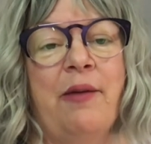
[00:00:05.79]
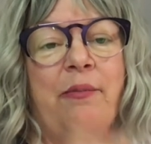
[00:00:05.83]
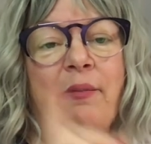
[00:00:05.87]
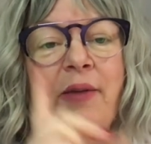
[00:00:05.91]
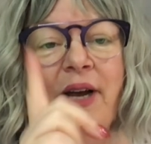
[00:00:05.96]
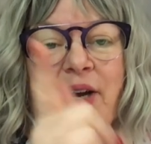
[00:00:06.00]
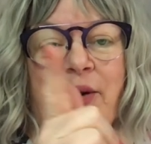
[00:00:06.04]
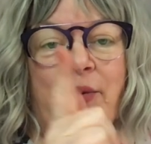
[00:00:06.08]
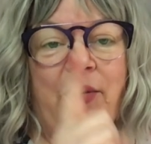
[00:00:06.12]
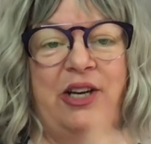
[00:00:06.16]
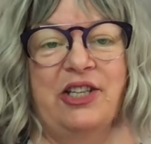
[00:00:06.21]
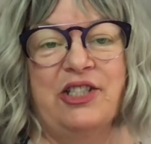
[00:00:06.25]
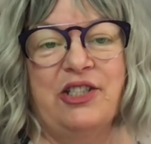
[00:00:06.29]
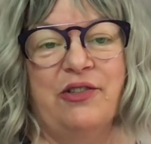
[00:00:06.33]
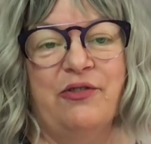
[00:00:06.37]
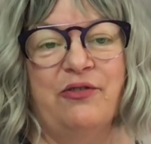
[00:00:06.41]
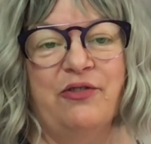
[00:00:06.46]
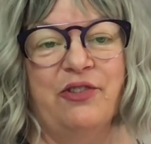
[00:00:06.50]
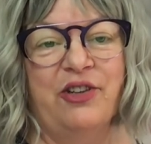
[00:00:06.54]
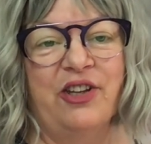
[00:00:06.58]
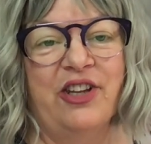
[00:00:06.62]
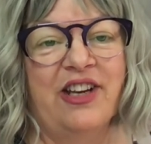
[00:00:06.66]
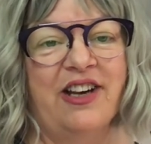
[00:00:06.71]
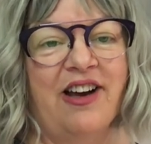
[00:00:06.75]
My question
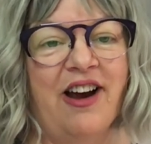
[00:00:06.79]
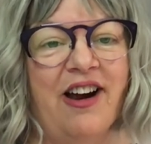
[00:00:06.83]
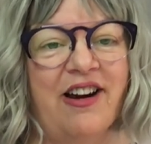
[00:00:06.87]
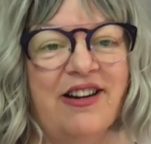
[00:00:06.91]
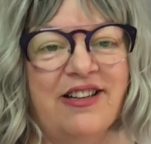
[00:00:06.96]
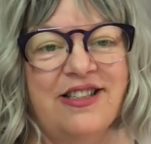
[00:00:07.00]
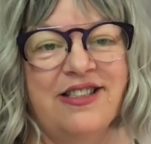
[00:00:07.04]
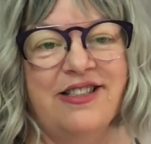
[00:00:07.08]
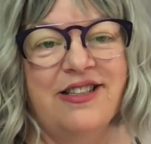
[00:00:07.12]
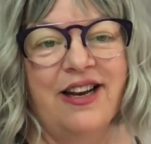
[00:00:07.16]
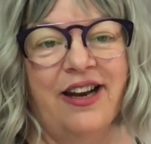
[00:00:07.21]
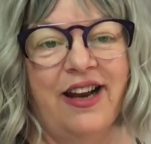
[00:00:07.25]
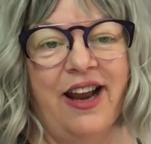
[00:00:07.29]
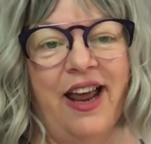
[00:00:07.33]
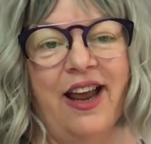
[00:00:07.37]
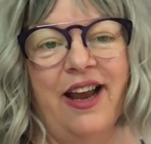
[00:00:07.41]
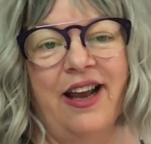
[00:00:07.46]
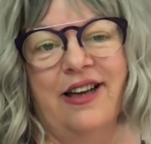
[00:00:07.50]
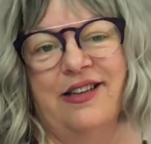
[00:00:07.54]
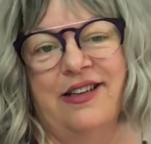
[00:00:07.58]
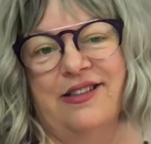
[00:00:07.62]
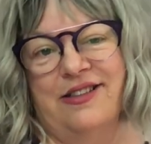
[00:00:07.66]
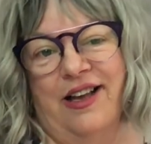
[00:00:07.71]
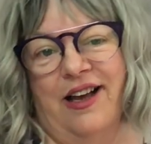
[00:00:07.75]
for the cards today
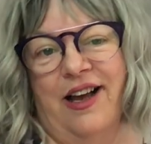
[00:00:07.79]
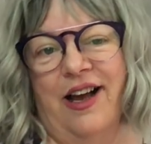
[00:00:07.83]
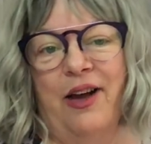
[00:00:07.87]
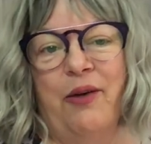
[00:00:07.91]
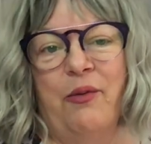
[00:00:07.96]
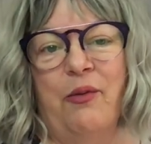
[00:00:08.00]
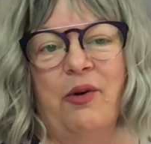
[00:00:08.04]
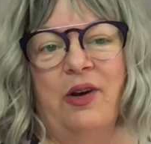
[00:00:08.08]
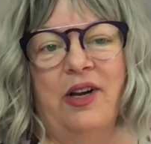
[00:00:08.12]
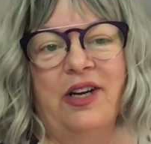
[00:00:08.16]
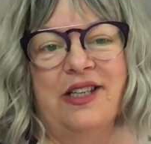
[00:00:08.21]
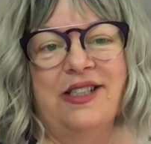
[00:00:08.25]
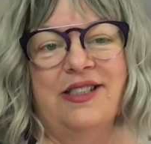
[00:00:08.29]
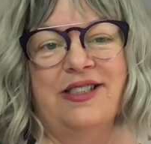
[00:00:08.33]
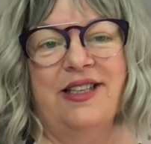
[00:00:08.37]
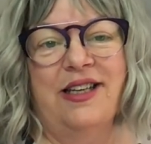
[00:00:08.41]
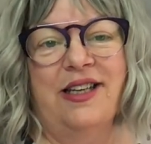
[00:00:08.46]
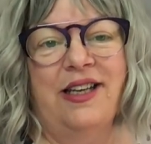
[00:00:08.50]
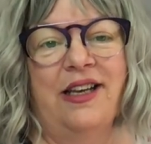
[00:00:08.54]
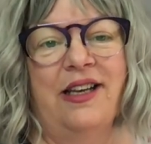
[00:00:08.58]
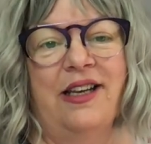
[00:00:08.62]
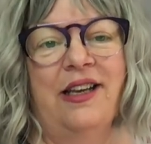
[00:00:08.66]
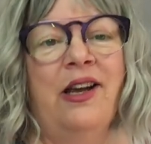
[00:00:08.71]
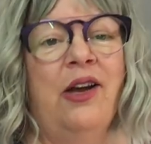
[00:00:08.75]
is I want to
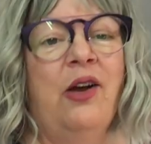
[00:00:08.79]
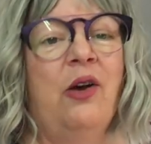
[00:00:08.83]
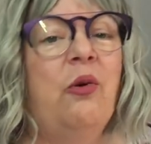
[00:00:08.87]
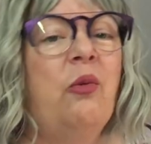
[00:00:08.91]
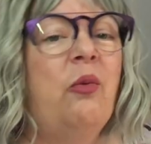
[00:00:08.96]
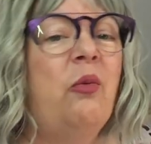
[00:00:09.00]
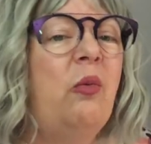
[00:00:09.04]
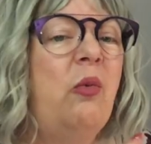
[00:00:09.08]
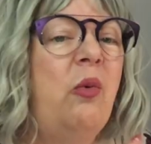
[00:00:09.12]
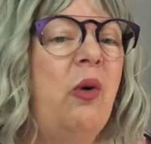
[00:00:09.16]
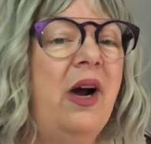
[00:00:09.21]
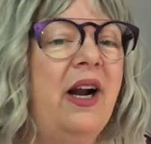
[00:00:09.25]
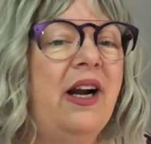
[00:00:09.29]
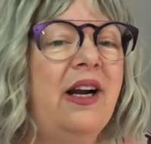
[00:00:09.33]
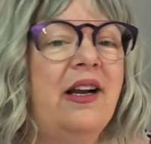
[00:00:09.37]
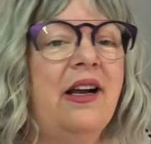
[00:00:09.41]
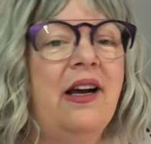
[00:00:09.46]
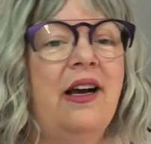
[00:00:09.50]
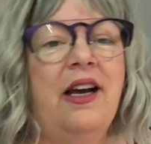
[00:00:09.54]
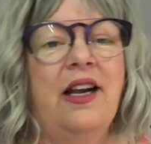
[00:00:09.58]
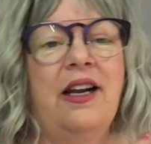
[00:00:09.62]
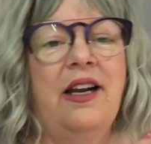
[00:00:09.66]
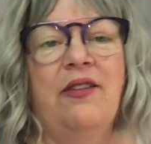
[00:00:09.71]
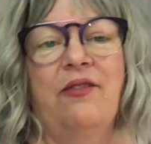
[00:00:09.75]
see what
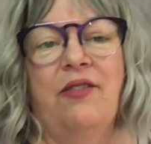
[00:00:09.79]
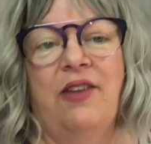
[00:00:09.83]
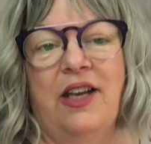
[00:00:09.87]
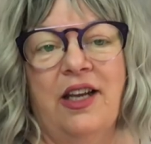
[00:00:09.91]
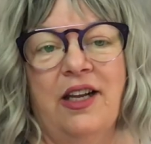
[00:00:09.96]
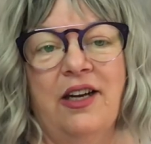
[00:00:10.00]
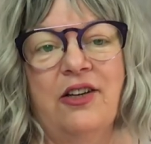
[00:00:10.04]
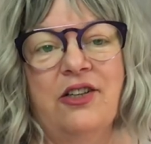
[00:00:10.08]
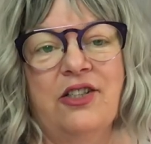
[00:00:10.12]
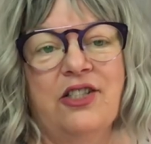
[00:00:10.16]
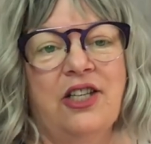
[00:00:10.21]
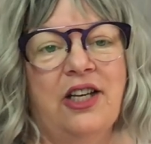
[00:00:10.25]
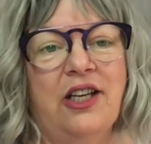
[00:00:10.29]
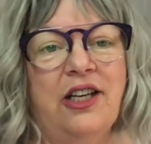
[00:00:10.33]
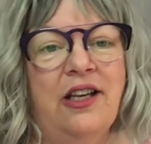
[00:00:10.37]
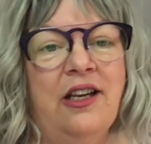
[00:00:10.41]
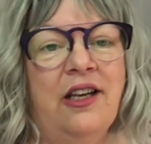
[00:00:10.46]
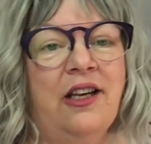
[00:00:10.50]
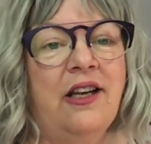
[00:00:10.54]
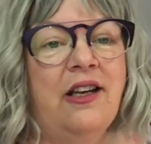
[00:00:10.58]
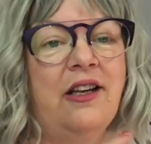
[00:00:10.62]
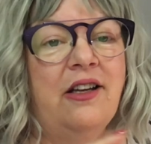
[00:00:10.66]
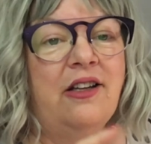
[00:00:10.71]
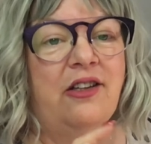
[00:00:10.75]
kind of energy
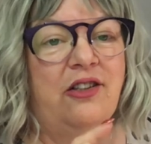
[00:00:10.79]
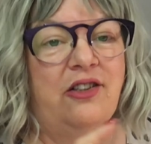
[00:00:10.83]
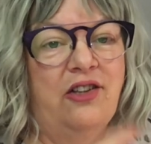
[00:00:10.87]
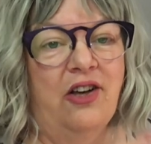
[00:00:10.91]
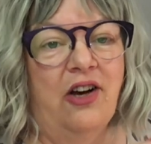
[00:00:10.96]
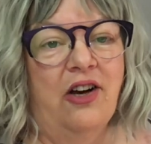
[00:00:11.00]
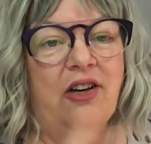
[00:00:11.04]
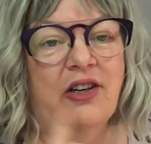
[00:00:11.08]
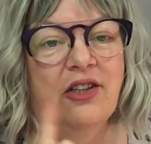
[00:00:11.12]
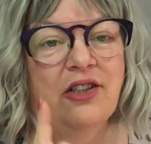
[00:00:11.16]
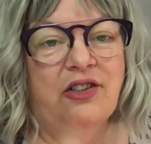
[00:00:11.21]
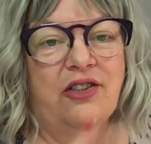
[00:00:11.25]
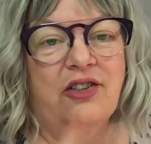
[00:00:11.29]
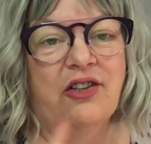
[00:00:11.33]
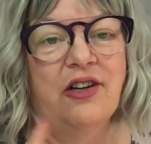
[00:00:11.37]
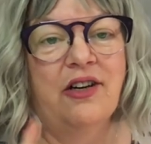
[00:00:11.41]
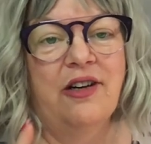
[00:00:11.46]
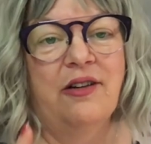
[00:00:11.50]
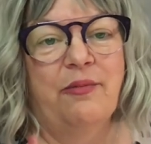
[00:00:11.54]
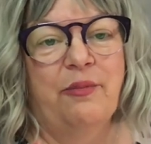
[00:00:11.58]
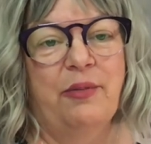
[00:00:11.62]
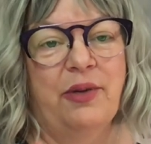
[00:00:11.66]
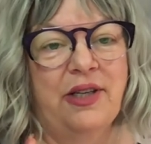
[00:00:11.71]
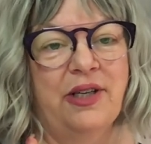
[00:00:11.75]
Donald
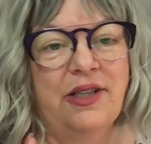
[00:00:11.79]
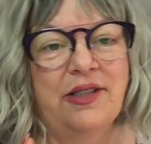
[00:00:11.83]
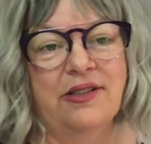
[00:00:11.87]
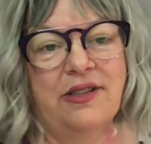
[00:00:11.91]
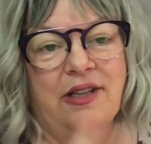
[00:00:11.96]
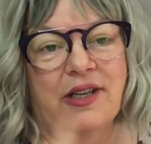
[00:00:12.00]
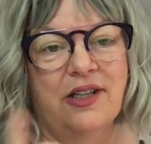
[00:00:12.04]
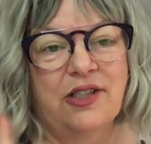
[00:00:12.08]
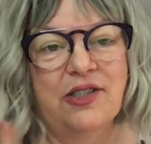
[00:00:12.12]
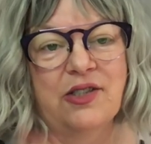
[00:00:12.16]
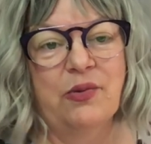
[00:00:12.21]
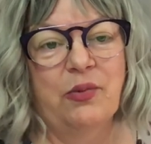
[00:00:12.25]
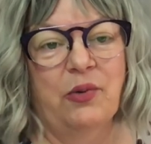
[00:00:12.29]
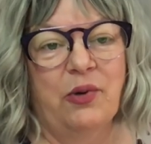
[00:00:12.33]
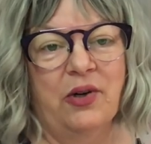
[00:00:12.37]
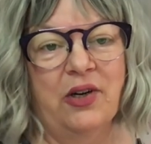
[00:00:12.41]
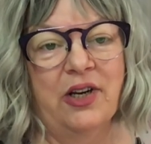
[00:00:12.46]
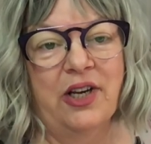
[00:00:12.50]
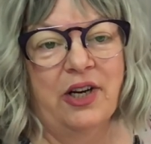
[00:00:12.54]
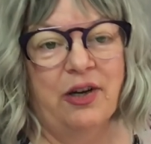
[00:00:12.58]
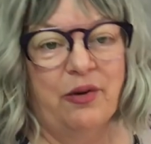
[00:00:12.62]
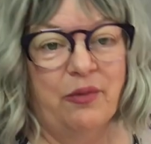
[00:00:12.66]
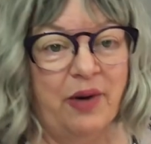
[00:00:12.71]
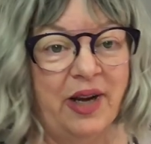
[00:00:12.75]
Trump has got
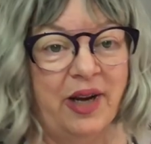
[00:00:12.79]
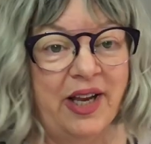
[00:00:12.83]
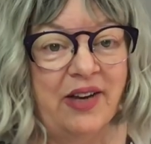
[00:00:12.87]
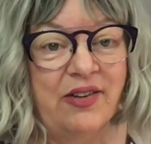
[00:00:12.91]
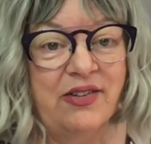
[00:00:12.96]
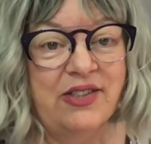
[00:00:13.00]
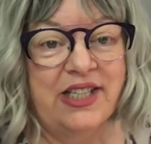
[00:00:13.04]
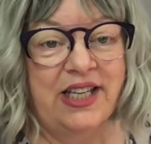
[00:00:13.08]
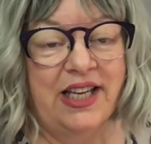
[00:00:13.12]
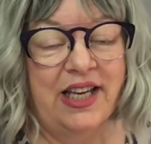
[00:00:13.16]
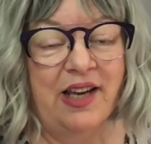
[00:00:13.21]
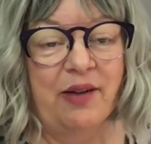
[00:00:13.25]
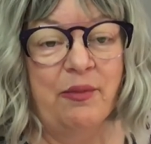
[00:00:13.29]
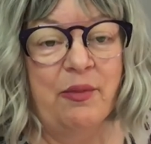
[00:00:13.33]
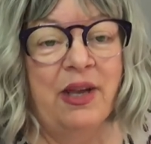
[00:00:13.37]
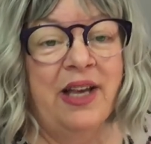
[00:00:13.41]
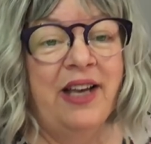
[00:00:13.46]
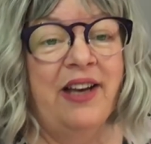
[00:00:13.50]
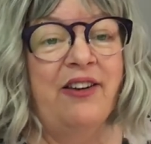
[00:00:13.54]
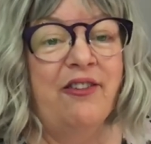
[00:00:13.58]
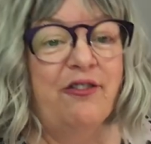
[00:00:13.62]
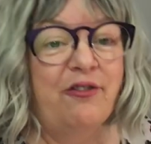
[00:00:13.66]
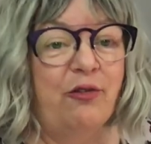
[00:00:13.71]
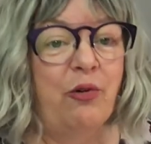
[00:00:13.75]
swirling around him
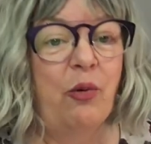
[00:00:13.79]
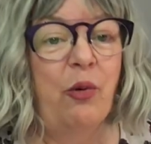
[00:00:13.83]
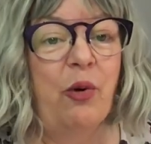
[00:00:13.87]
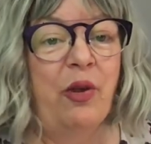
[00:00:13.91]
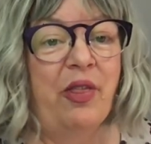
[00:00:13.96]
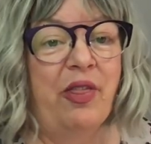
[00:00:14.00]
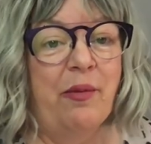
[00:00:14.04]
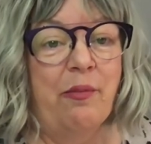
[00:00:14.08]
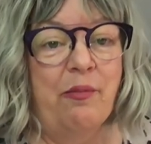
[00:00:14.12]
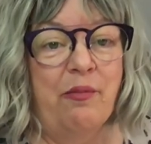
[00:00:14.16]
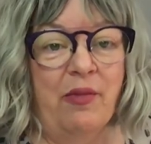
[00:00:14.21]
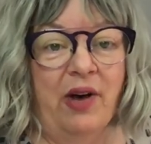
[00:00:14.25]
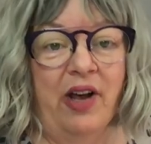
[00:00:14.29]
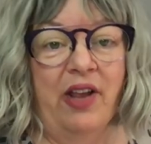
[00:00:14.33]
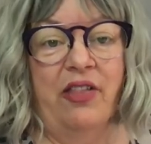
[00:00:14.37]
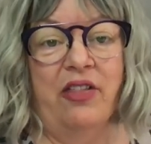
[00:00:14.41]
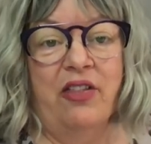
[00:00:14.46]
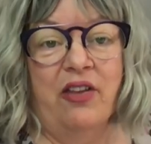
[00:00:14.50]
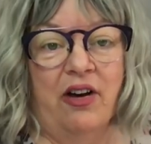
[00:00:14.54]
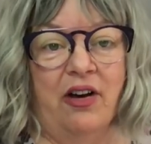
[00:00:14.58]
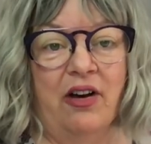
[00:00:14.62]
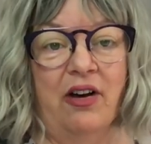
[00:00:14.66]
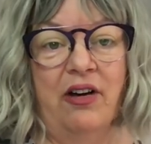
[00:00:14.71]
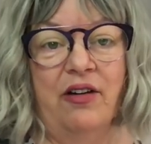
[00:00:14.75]
for the
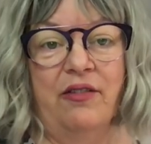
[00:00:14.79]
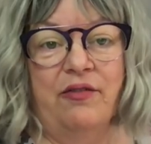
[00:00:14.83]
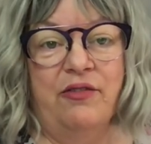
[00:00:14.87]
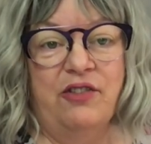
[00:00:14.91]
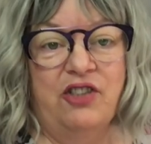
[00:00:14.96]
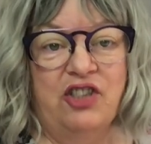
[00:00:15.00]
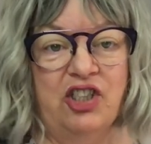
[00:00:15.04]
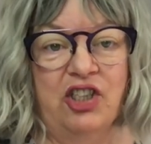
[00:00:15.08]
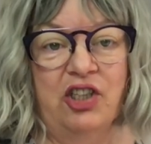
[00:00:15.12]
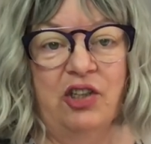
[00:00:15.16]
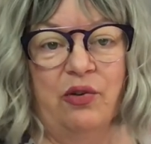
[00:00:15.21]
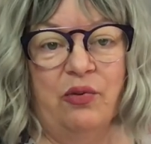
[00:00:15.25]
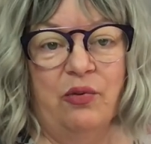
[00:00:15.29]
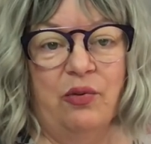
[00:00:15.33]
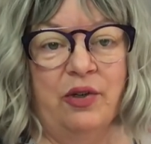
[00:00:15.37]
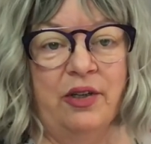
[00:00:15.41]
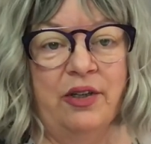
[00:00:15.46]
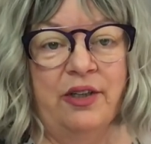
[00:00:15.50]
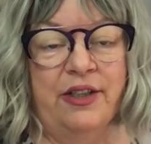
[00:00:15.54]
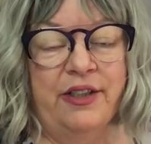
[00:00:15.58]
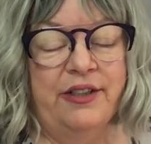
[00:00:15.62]
month of June.